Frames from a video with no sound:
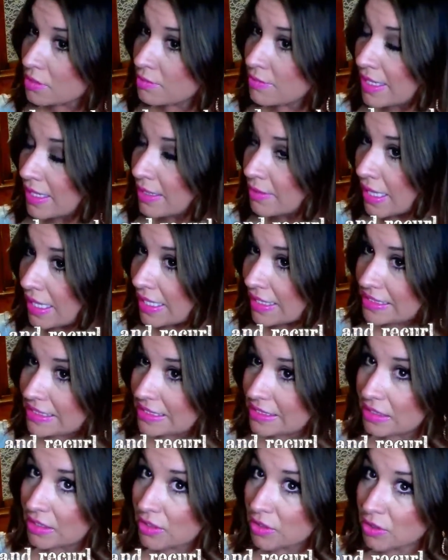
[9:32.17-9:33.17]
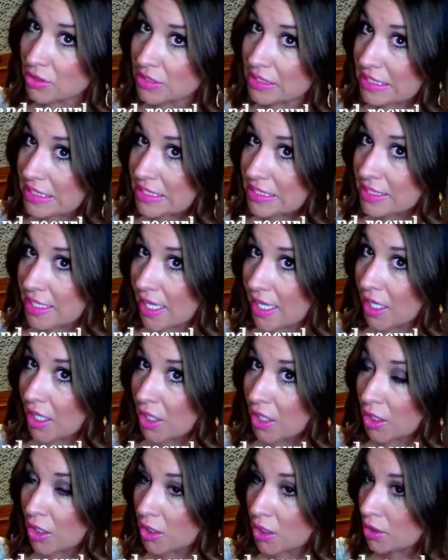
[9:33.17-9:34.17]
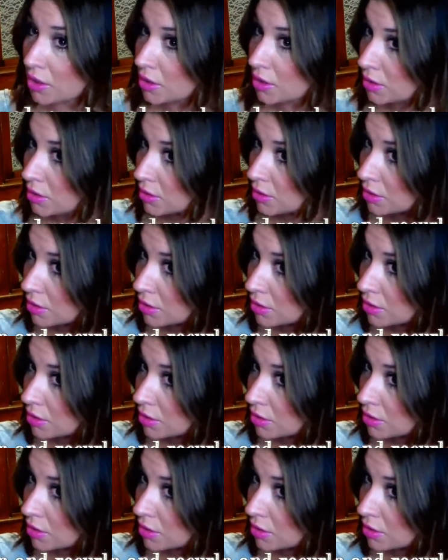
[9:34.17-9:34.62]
to make like little detail.